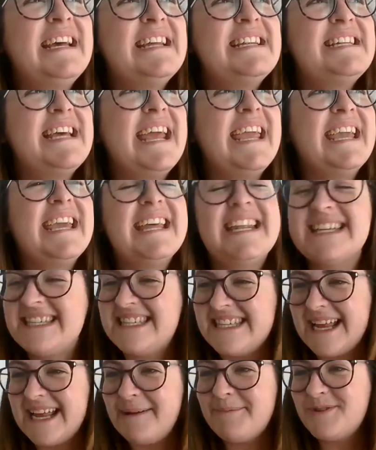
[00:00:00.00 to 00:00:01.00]
taking a
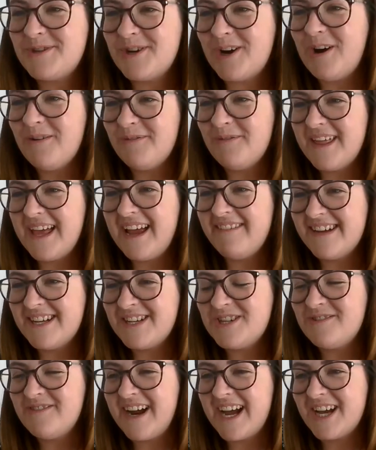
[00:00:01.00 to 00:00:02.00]
snapshot of their
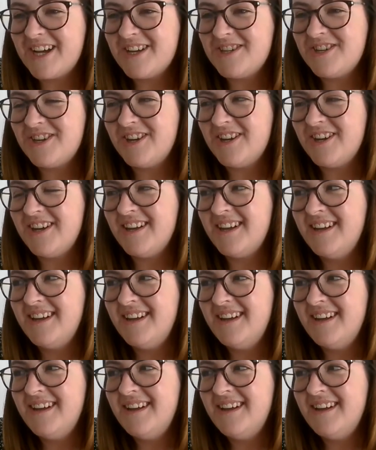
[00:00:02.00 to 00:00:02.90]
interaction